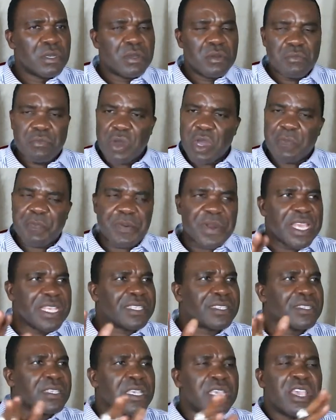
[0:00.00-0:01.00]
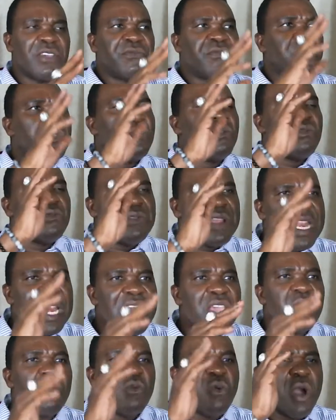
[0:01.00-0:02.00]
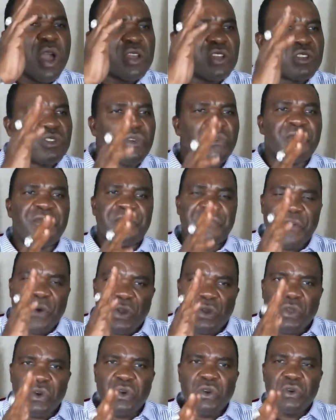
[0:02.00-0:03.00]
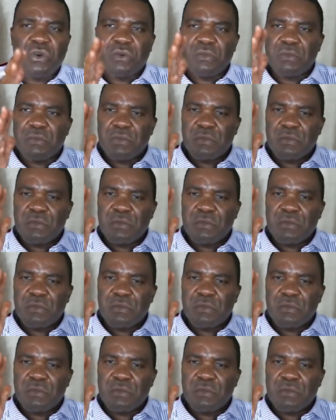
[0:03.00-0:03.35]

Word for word: But please, if you really want to follow,